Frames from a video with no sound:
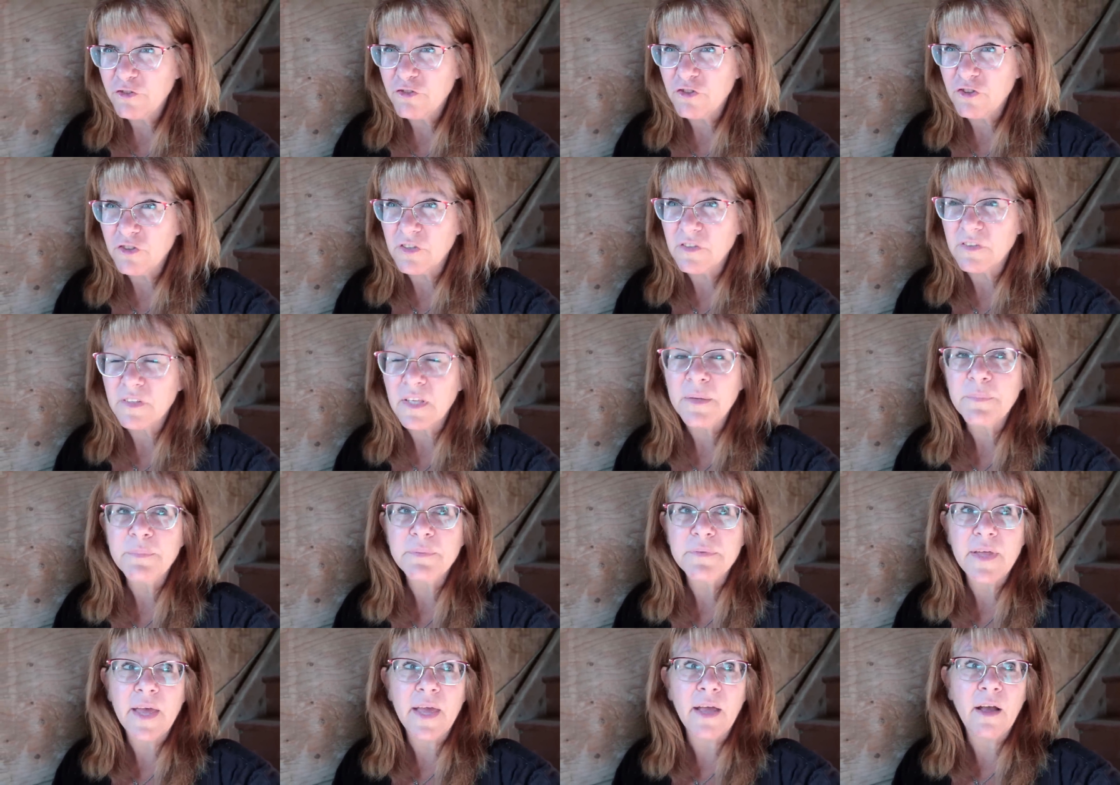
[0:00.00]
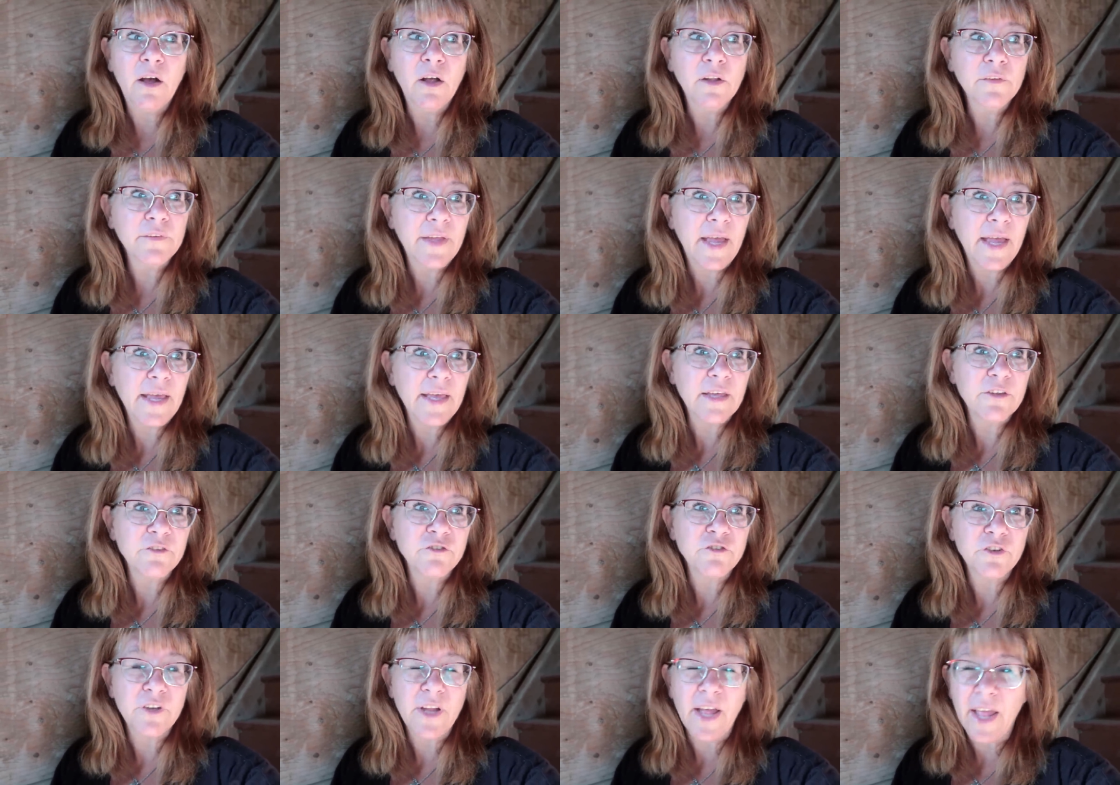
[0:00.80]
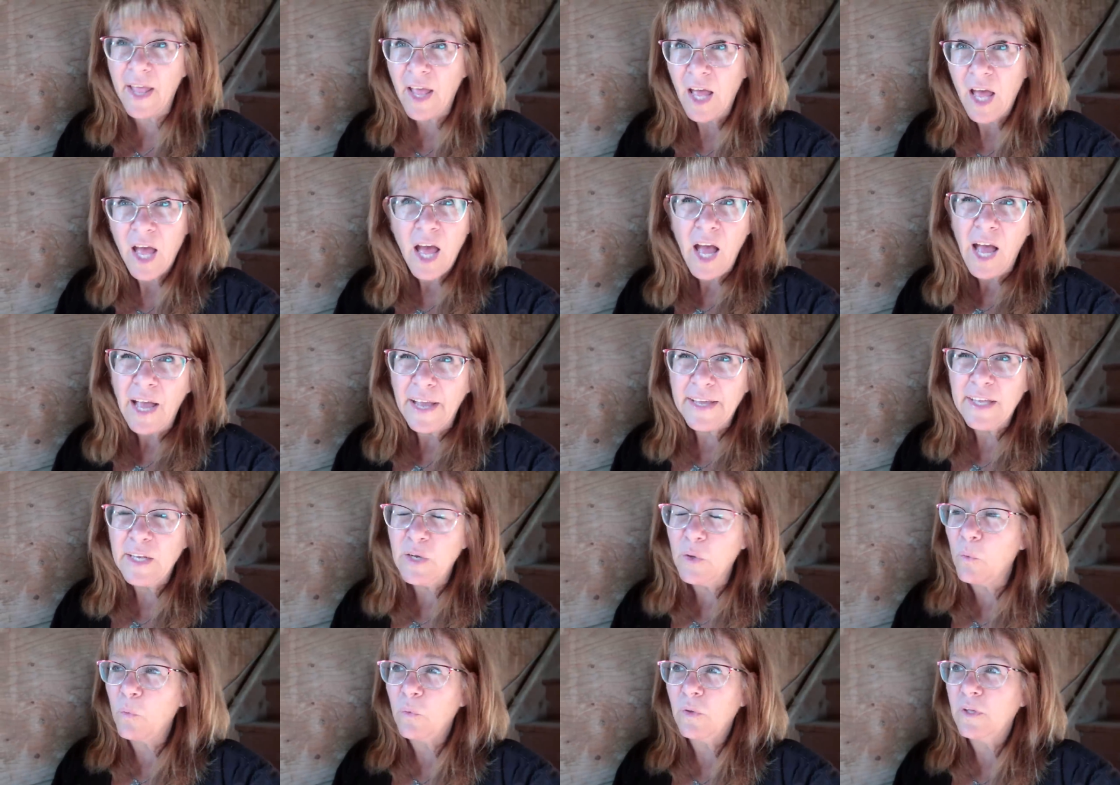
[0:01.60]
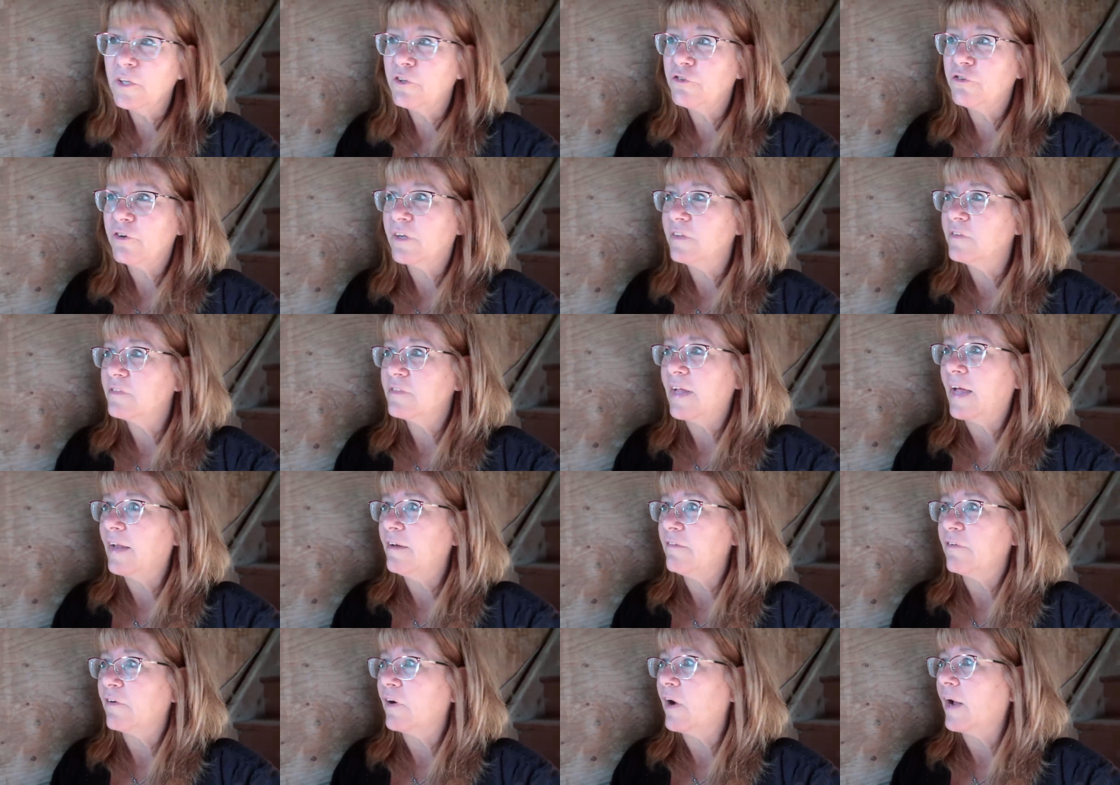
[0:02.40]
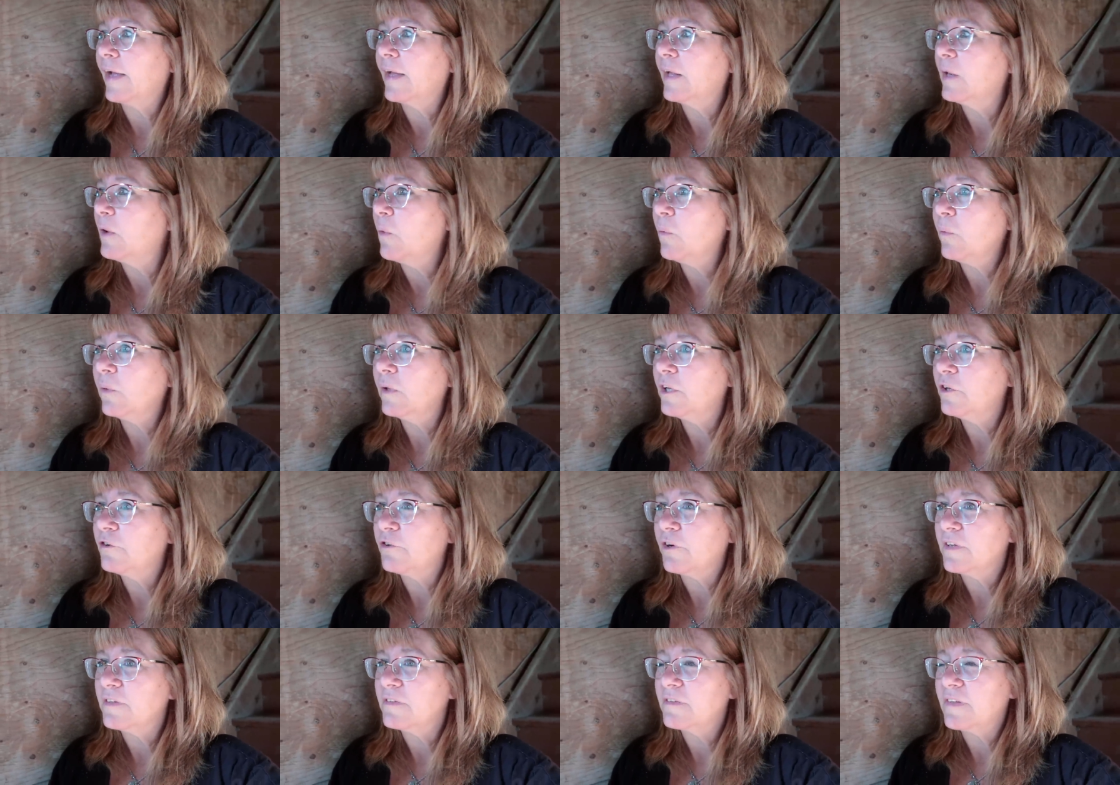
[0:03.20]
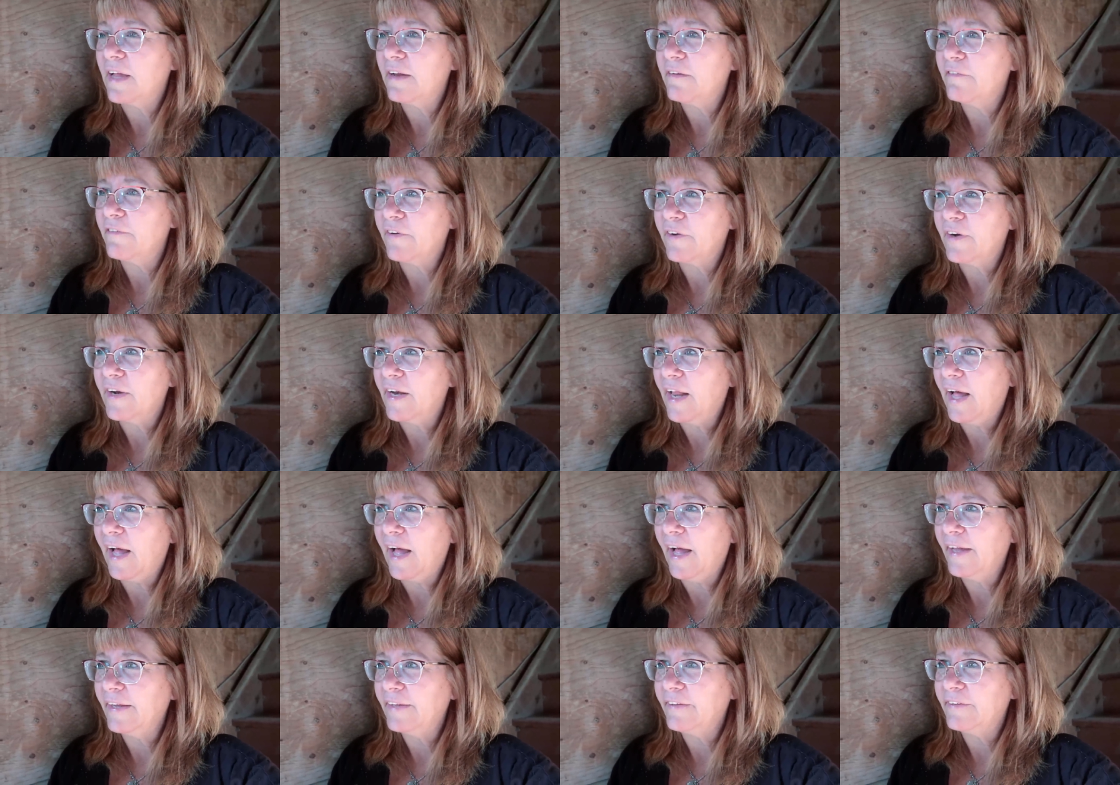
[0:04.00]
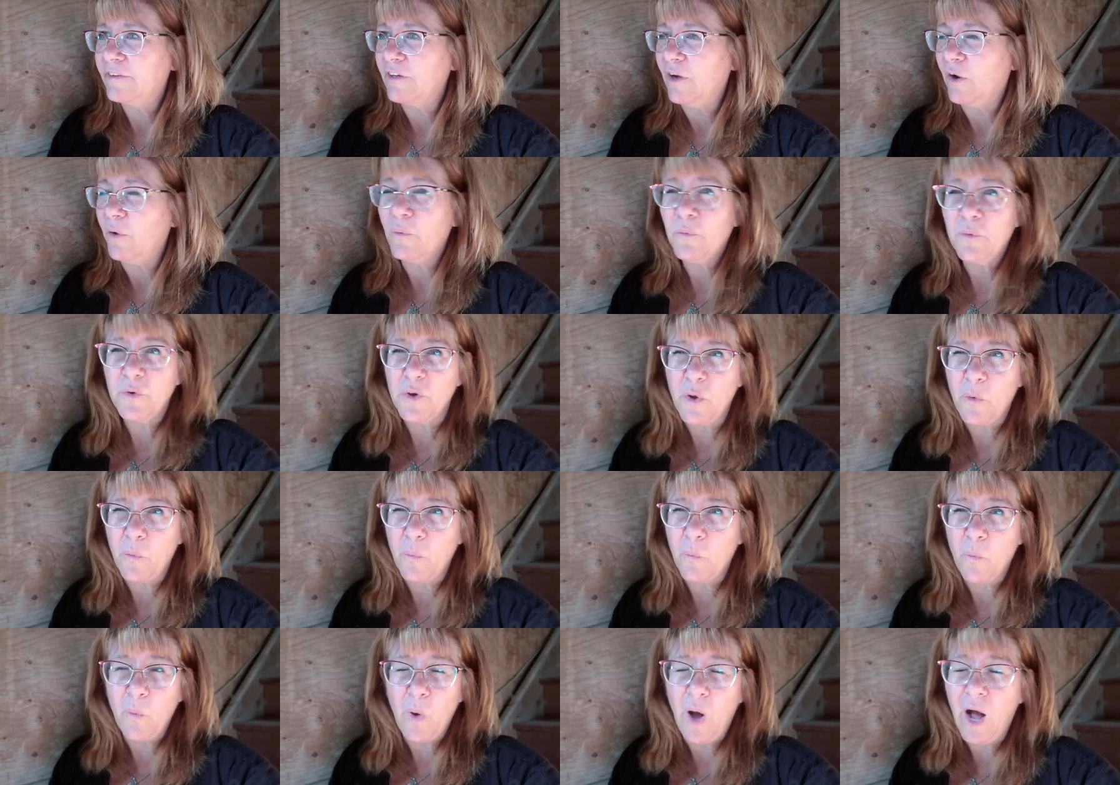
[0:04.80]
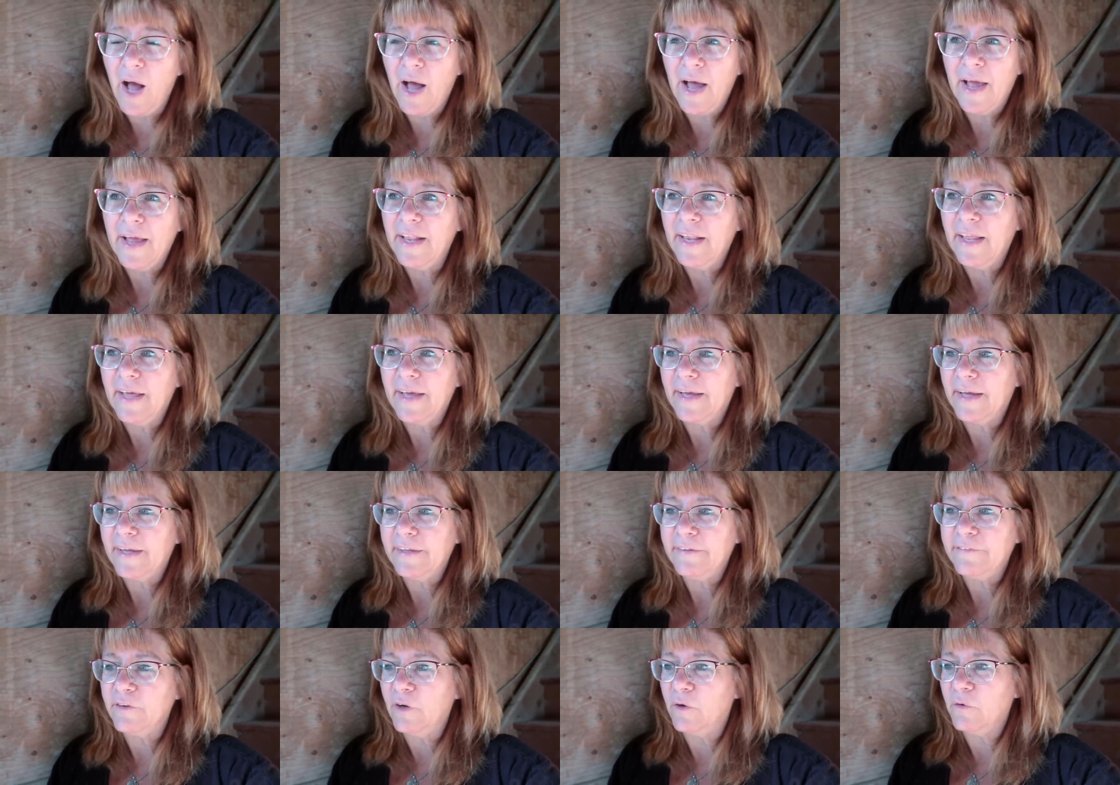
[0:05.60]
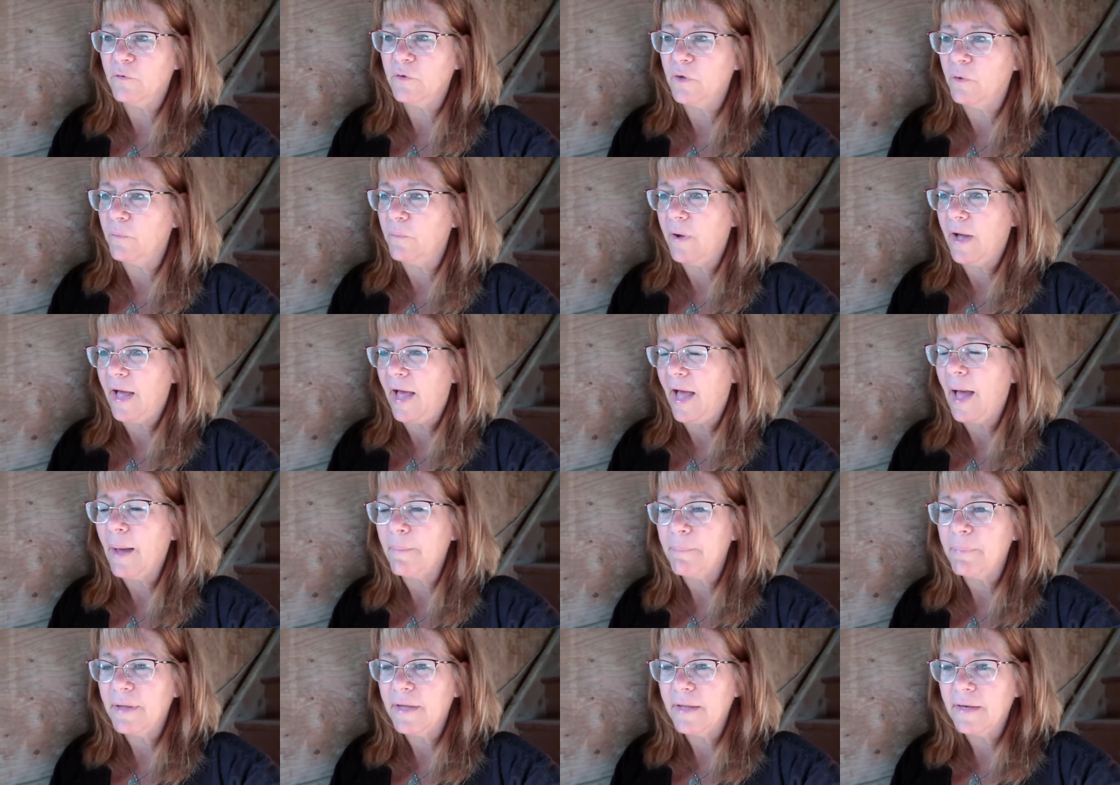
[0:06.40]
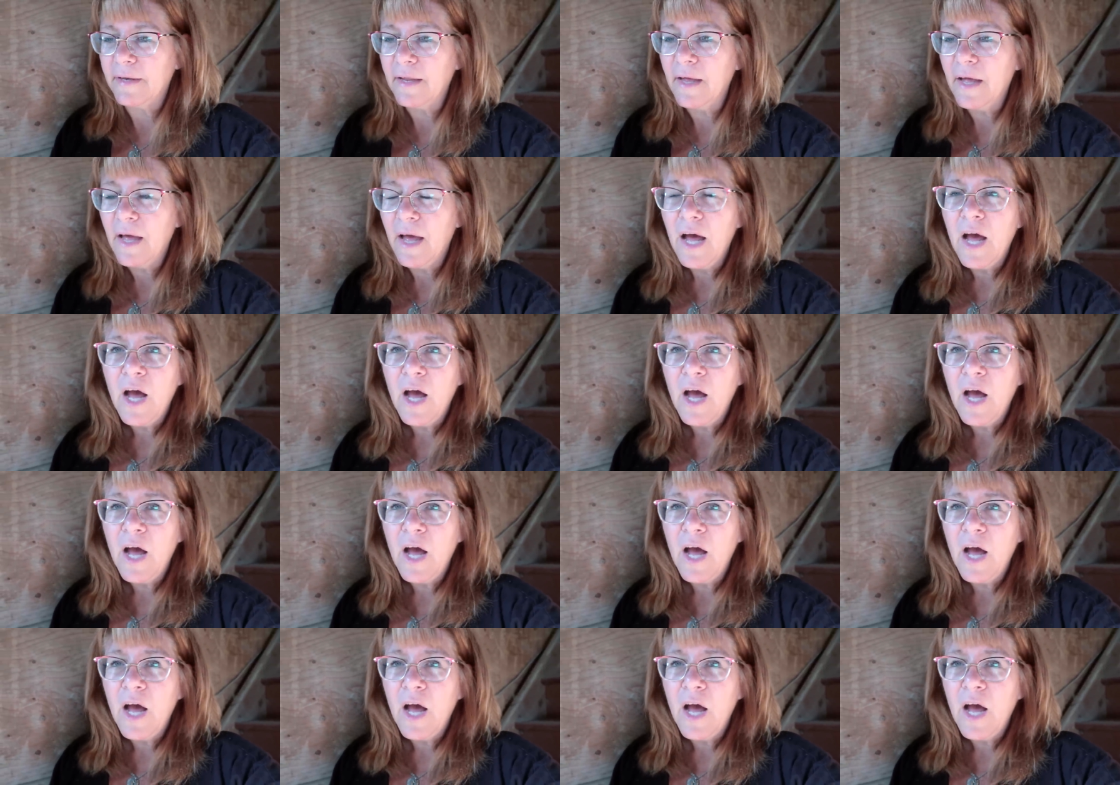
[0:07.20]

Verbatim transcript: She just keeps saying all day yesterday, I can only trust Denver, I can only trust Denver. And I don't know why, like I don't know what happened.